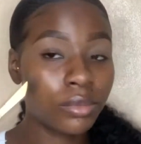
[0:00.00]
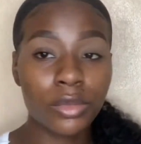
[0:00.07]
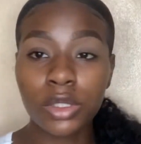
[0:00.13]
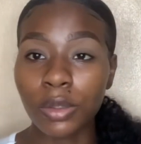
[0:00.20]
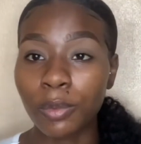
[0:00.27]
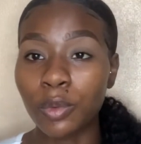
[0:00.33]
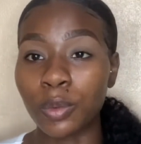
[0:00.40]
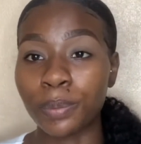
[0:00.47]

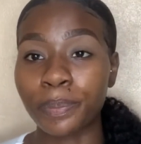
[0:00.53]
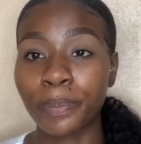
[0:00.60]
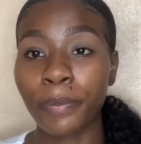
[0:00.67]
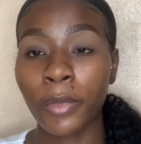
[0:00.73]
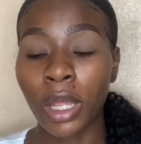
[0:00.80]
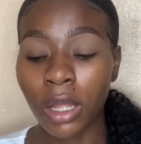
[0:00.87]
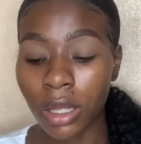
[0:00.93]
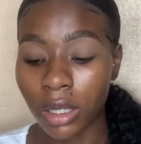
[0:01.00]
So boom,
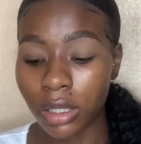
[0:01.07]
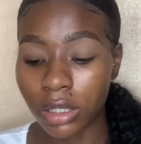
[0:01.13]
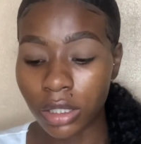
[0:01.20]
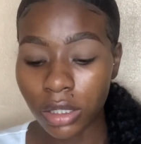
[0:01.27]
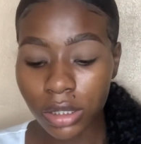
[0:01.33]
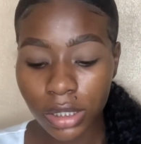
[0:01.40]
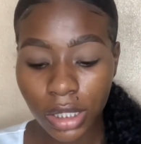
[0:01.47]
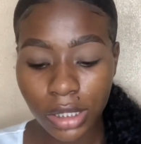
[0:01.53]

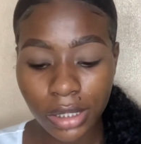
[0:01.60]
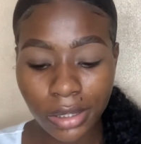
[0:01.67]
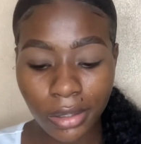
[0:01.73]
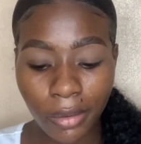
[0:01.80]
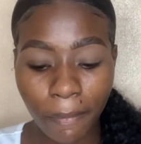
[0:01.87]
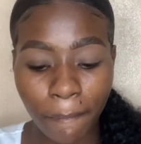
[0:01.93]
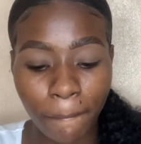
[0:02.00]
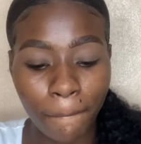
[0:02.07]
done setting
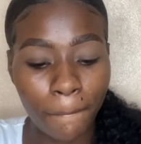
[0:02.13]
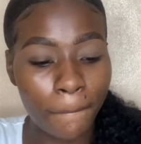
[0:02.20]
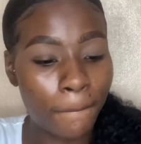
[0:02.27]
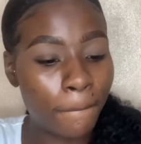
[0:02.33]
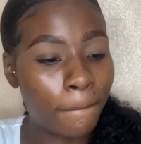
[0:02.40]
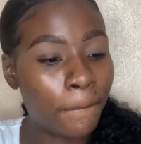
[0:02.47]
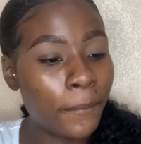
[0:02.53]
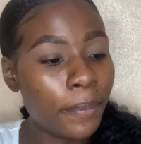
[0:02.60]

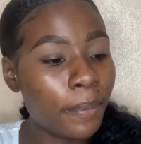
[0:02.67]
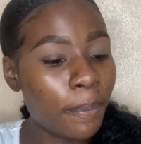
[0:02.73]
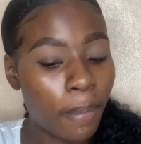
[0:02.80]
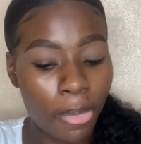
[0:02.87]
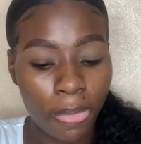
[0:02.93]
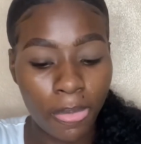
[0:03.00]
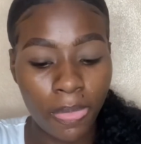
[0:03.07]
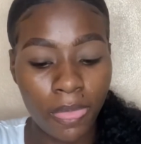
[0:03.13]

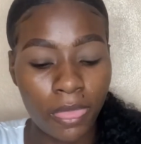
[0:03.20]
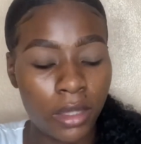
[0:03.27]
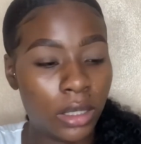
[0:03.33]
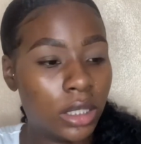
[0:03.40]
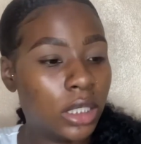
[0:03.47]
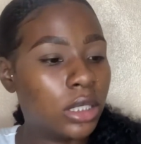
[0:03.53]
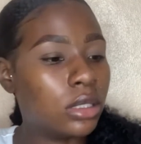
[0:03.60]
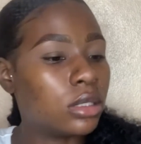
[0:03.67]
the
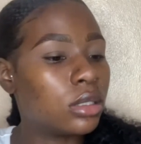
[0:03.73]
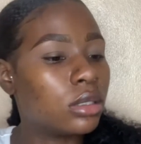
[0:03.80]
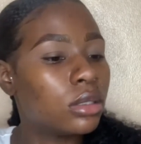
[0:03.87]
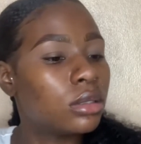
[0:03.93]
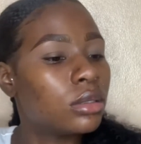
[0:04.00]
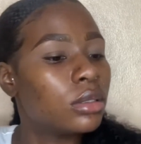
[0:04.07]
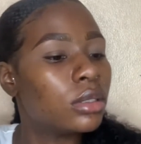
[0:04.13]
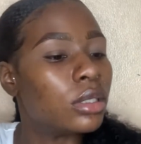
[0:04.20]
lids,
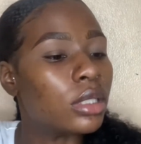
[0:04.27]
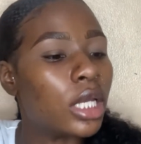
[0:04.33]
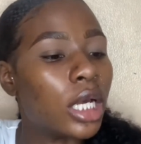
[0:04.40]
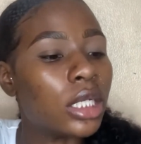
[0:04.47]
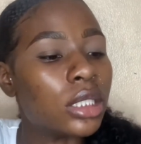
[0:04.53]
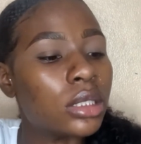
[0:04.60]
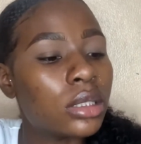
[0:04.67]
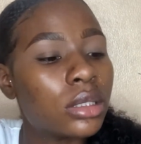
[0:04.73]
that
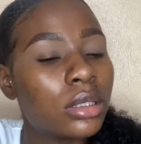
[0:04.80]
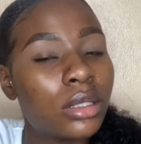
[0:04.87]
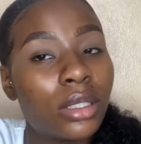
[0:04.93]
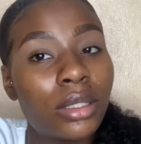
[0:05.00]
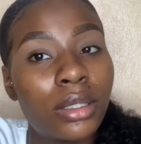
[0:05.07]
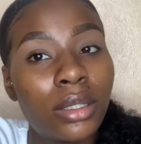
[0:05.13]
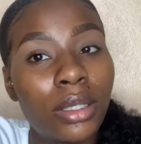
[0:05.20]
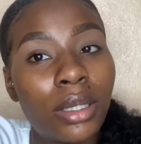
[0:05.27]
is.
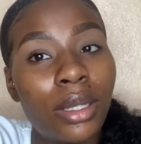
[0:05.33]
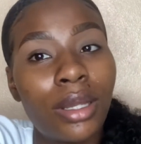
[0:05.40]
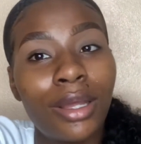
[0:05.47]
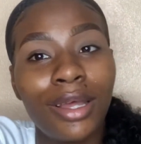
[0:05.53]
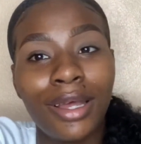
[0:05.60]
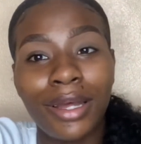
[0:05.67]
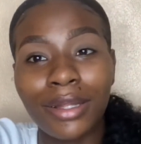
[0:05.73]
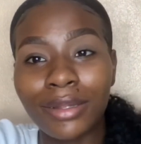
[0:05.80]

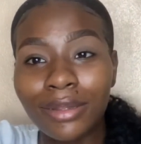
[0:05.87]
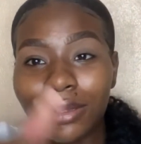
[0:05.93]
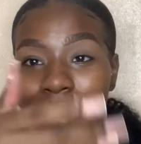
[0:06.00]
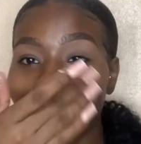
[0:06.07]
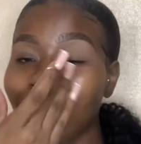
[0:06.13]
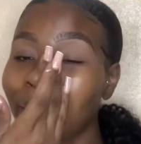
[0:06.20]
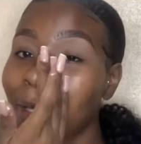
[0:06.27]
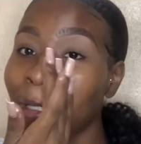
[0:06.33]

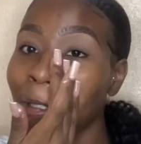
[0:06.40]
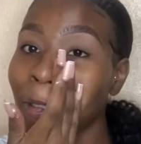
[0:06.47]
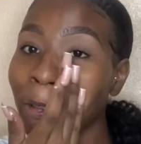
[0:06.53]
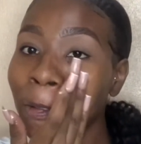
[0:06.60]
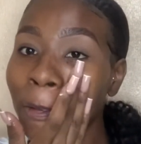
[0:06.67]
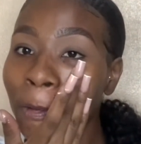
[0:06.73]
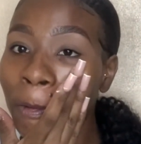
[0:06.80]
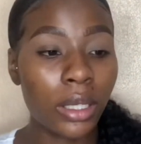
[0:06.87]
Then
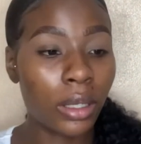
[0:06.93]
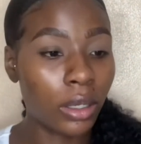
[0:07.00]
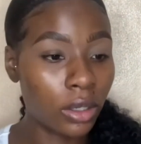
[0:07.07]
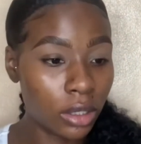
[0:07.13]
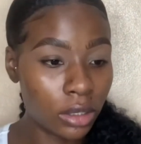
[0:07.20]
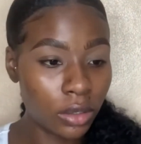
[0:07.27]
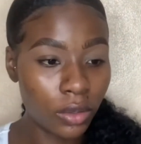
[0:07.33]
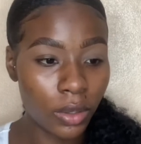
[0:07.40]
I'm
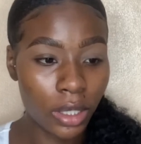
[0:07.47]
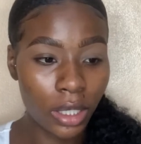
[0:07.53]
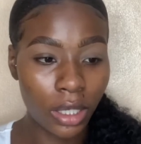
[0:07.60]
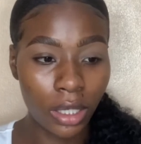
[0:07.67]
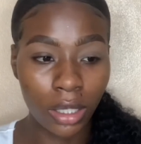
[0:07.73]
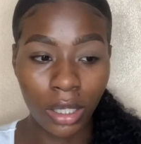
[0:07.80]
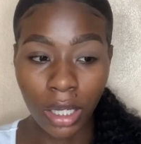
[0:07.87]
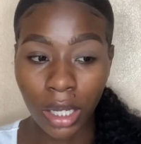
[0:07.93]
gonna go
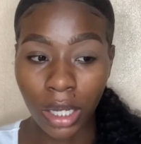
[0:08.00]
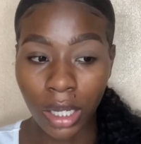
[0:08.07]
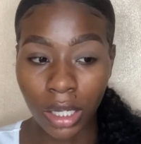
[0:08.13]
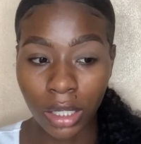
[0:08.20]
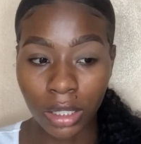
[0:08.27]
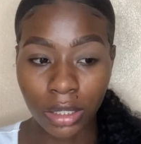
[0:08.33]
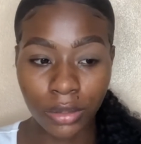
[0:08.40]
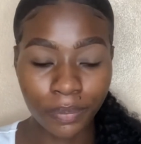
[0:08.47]
ahead
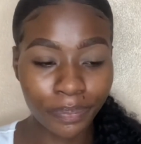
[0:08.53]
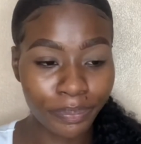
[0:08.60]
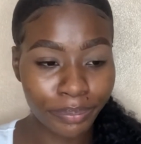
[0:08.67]
and